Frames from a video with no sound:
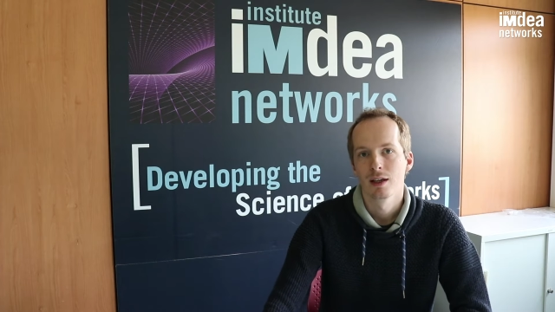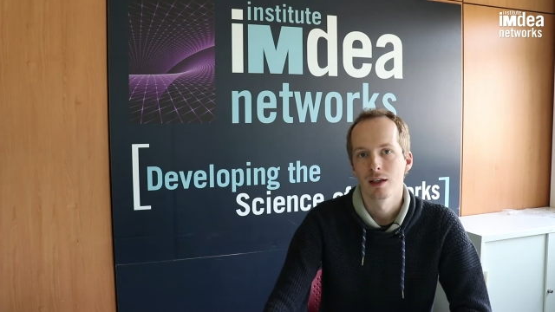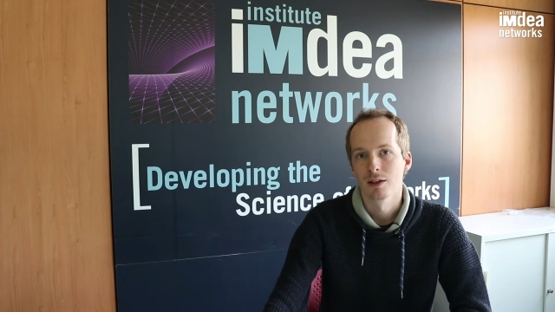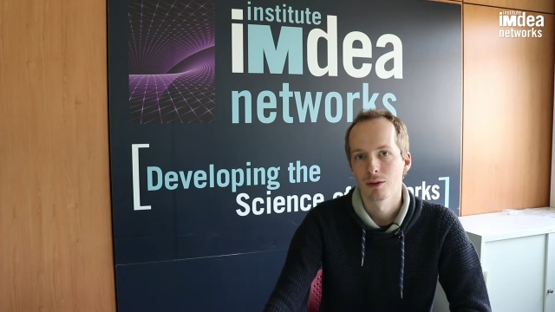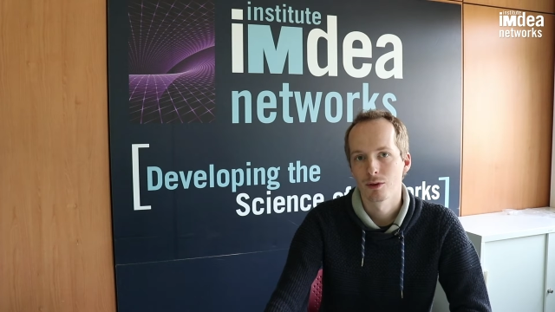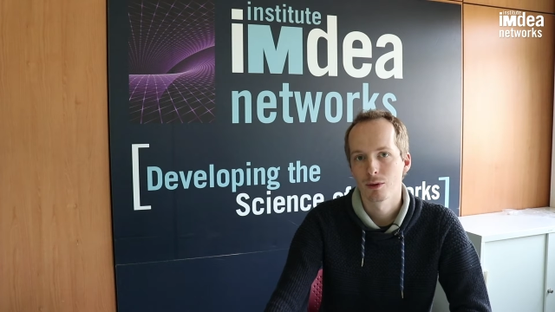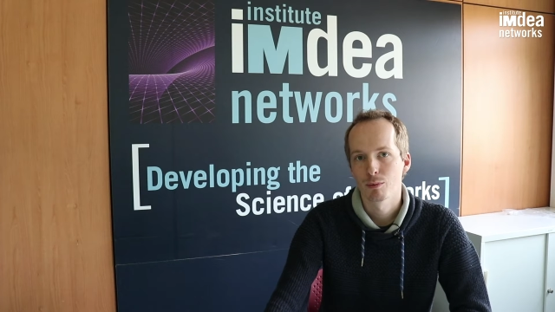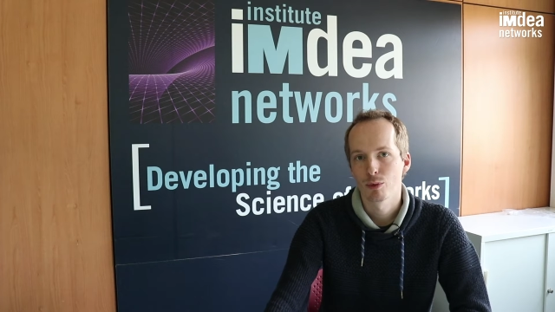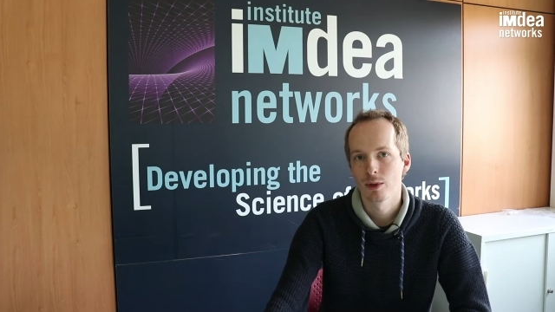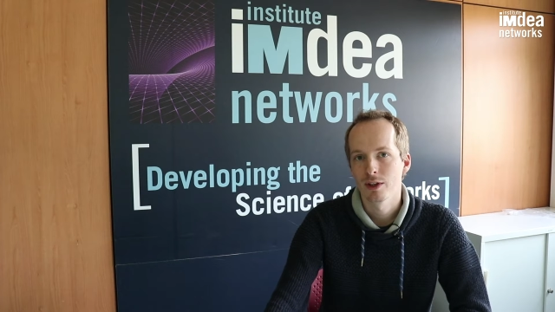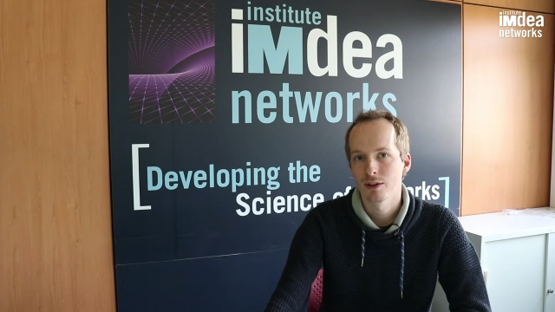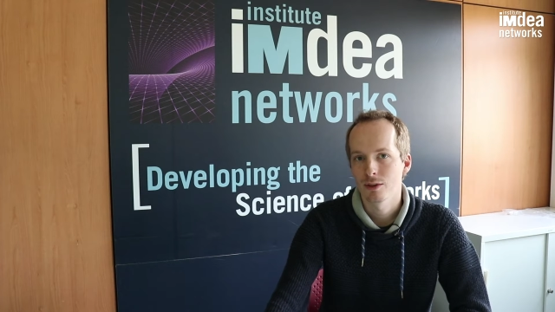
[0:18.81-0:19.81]
and also
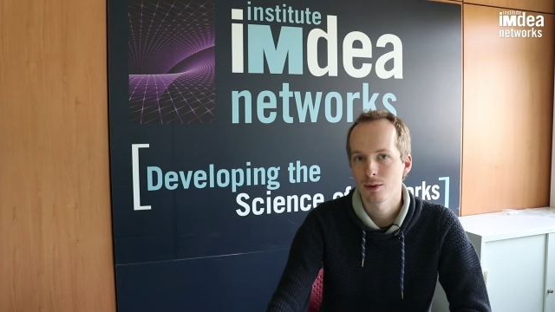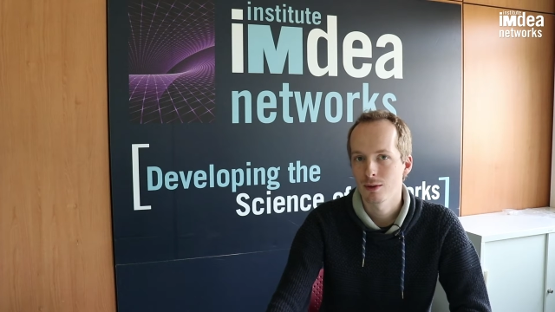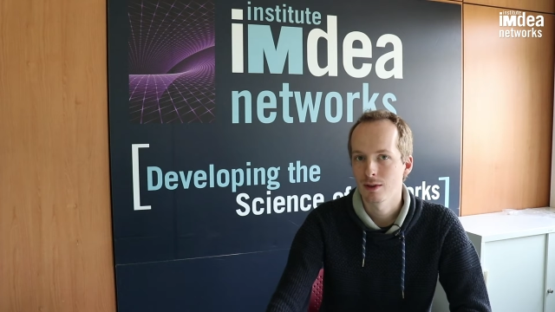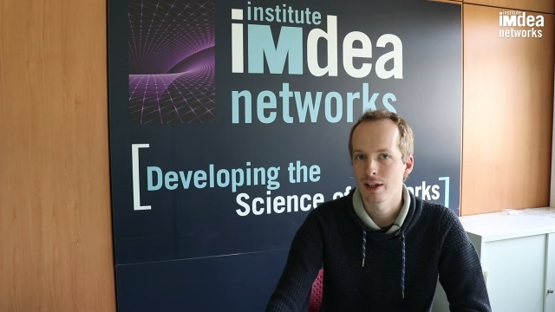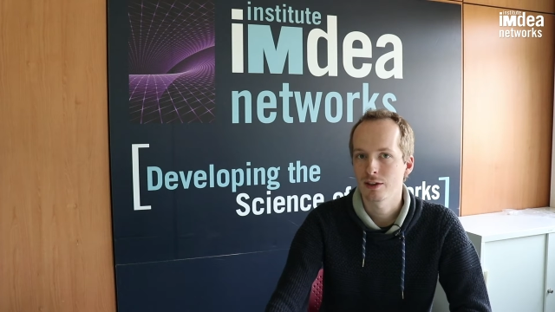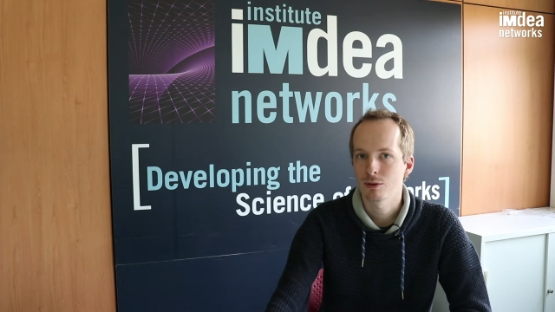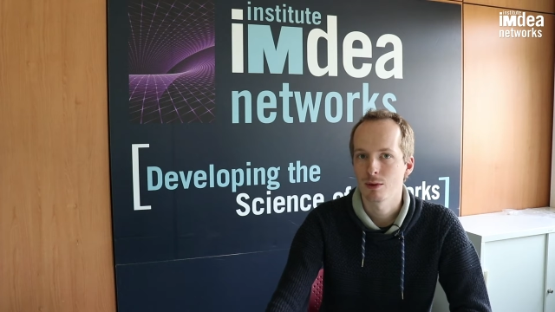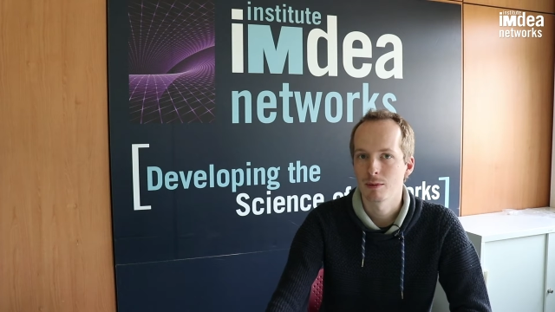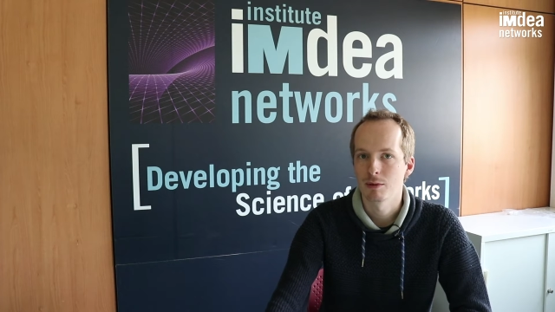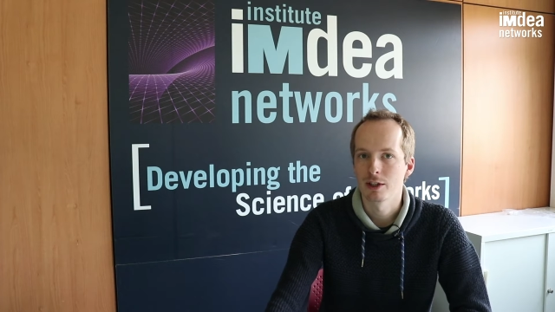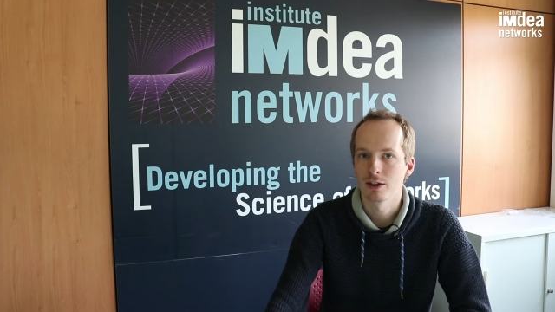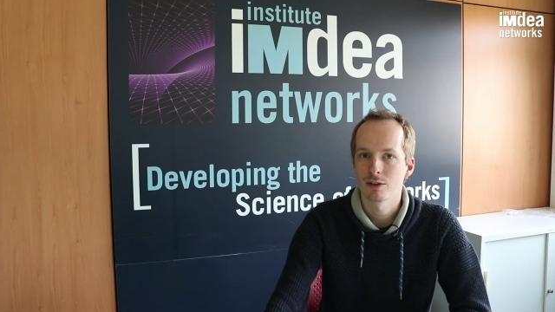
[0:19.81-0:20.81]
pre-install extra
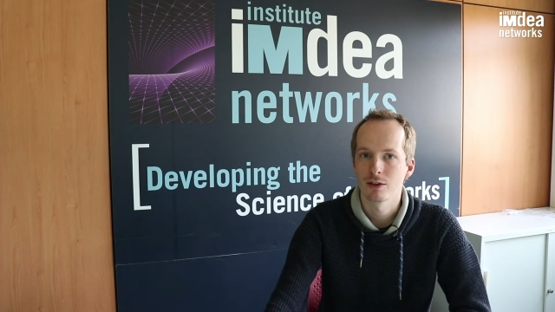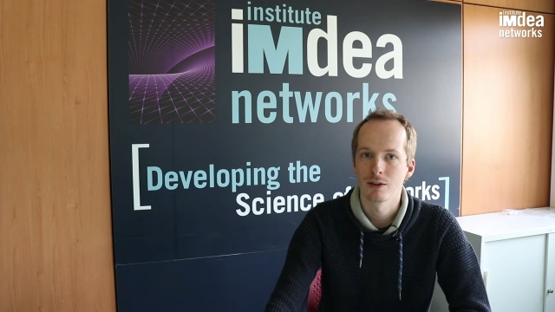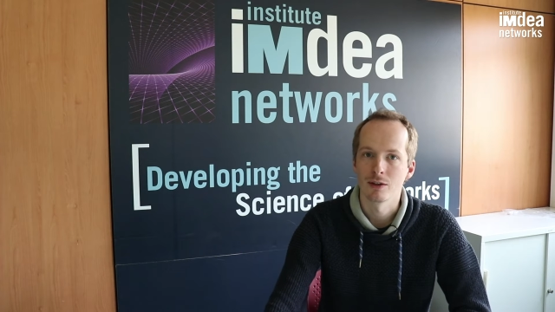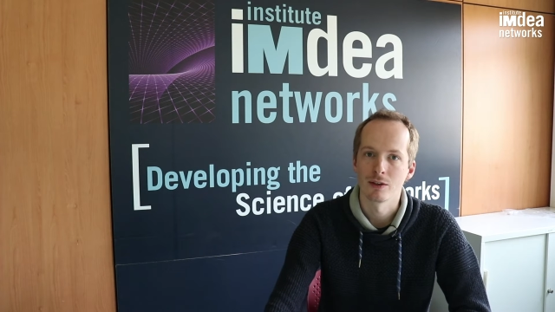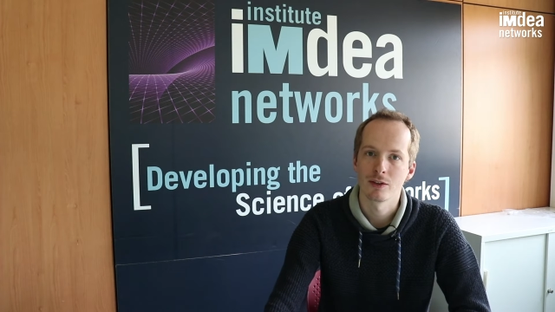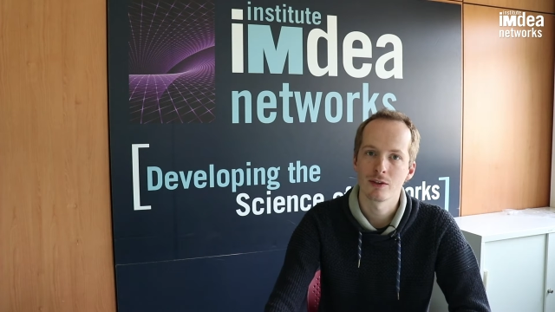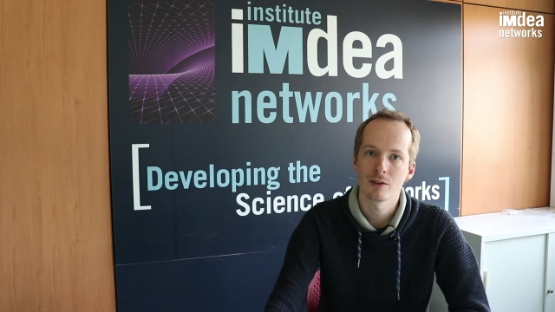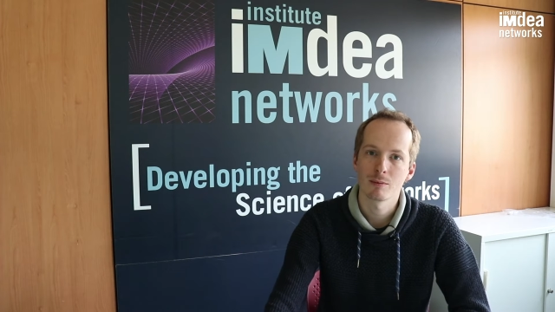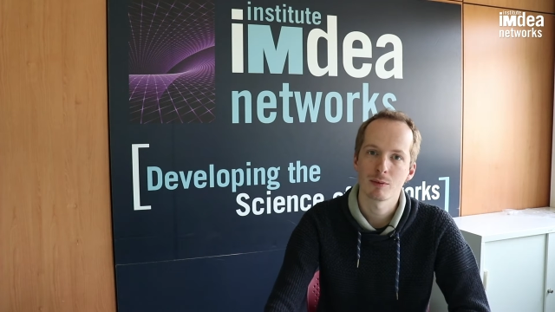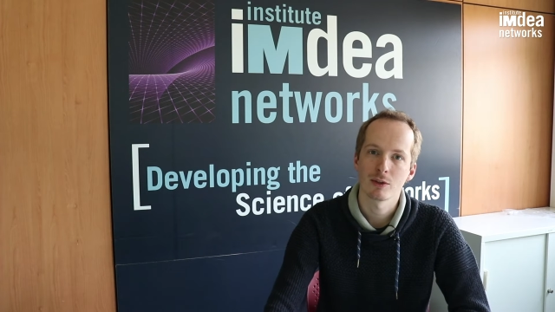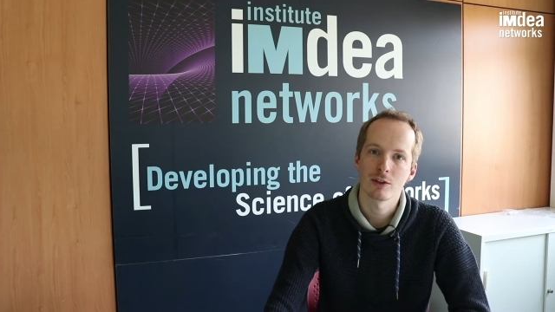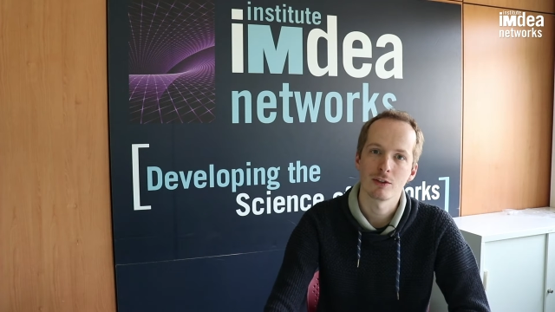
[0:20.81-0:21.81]
application and system
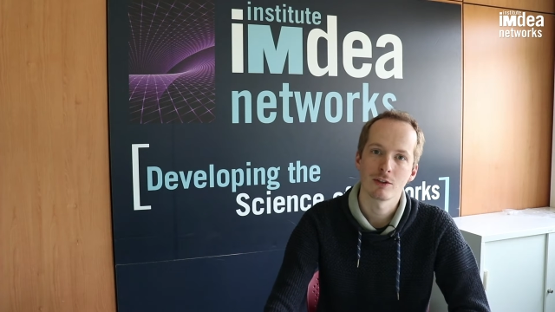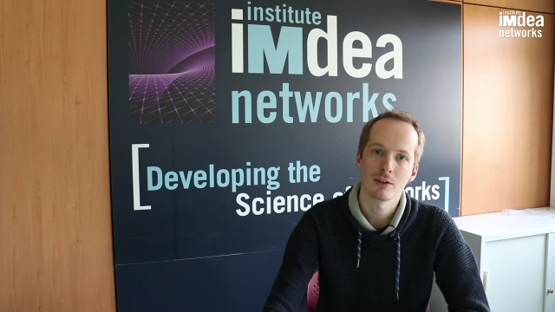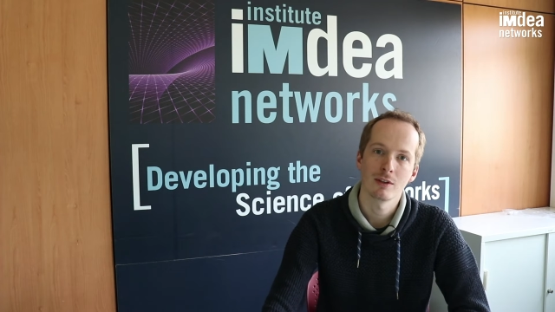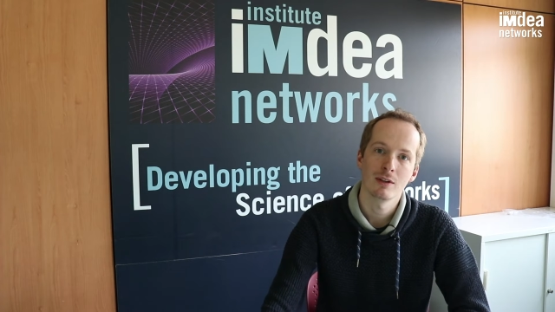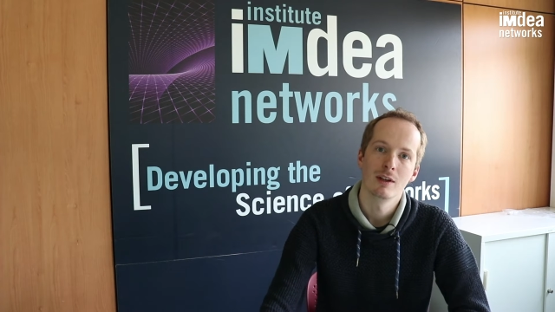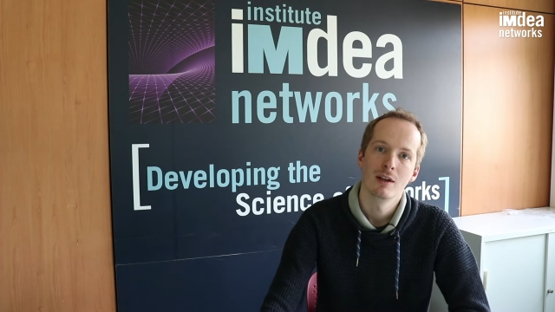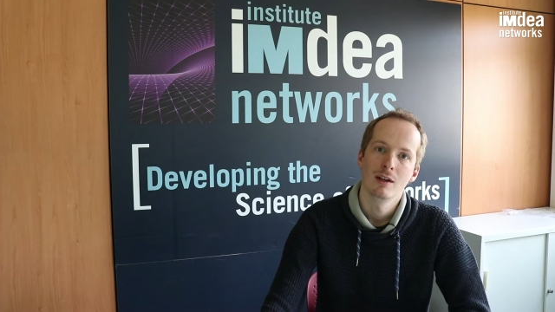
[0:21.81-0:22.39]
partition,